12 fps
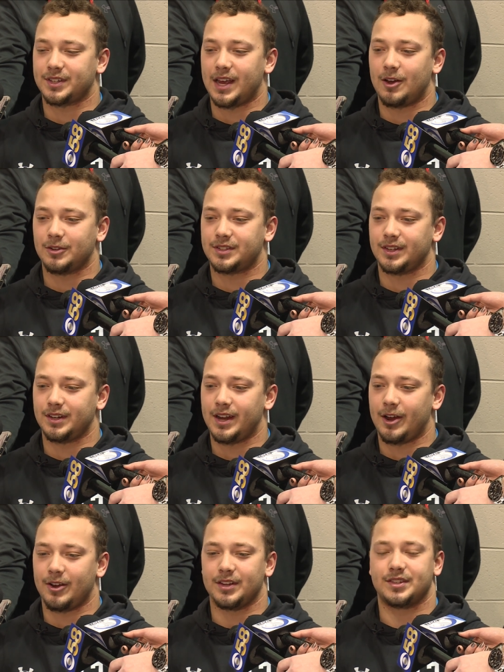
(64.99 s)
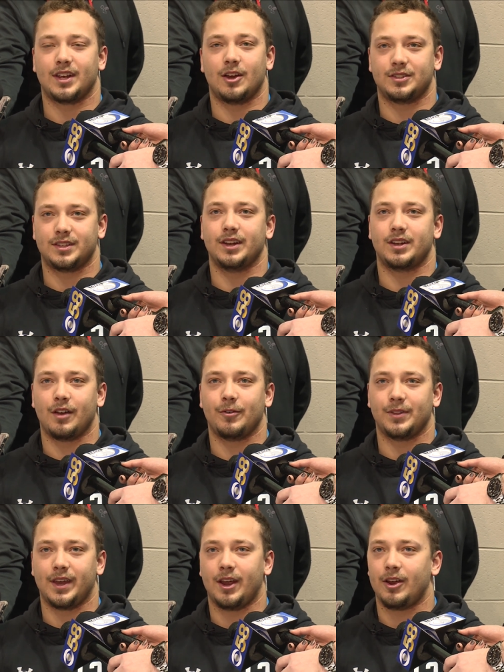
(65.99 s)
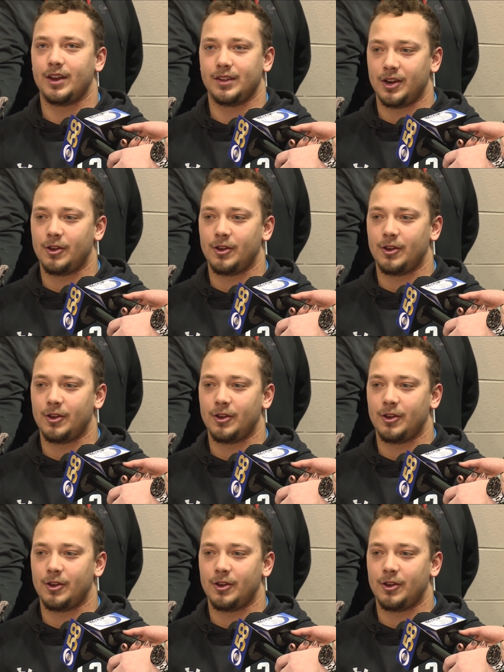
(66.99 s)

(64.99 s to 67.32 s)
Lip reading: scouts and area scouts that covered the area,